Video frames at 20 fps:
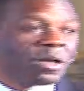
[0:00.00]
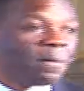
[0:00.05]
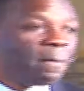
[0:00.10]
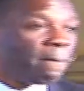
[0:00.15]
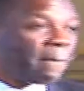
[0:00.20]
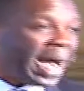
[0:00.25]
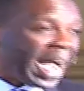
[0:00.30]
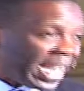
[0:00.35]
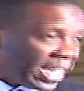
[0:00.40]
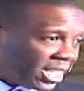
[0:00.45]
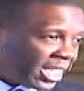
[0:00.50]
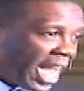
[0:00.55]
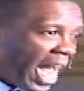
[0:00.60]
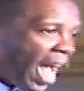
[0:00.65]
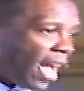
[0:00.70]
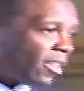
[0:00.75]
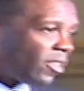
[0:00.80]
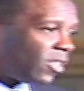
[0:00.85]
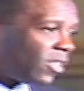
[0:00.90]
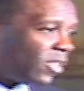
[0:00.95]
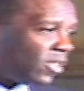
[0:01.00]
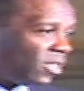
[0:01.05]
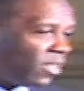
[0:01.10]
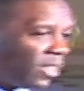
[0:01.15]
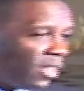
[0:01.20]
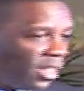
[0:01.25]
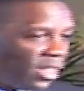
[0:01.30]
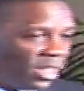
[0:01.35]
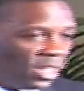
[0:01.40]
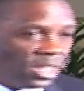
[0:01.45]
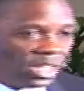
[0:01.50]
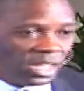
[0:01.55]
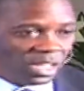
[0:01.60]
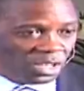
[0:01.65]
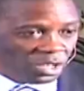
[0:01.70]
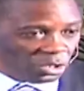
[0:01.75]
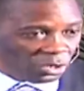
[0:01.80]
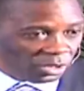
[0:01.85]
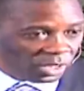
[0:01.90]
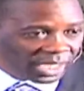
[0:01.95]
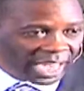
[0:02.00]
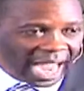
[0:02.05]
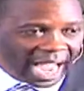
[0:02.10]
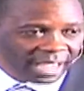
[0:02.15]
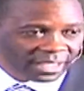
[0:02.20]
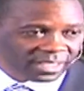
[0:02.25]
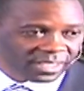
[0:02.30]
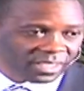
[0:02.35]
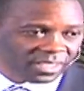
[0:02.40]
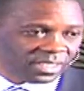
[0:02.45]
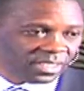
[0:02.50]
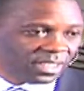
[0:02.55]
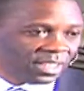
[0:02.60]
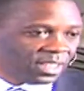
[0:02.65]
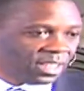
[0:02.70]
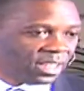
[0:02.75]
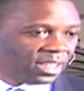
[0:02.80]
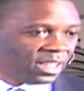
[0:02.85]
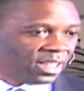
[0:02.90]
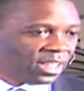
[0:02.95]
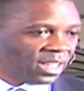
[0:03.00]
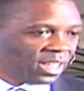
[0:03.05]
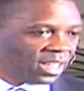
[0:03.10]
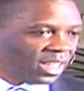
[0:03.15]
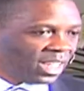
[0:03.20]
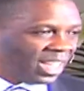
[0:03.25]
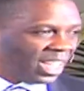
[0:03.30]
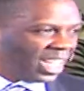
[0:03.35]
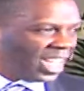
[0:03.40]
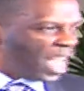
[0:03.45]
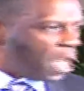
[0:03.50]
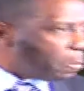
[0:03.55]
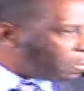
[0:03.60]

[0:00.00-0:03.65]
my taxes and your taxes. He